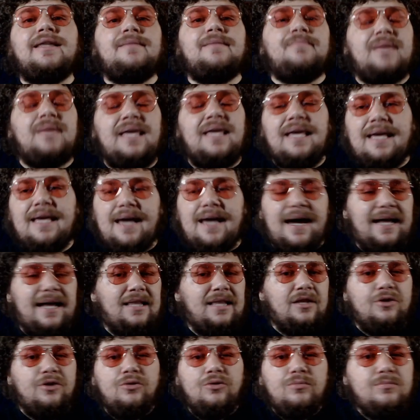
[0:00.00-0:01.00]
Pink Eye
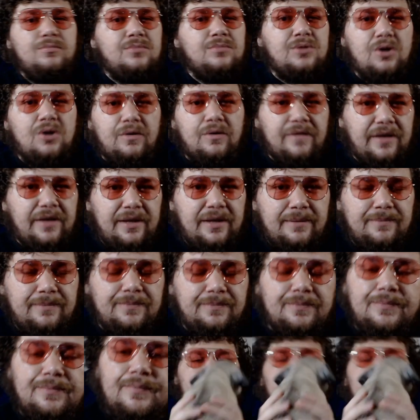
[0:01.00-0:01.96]
looms over them.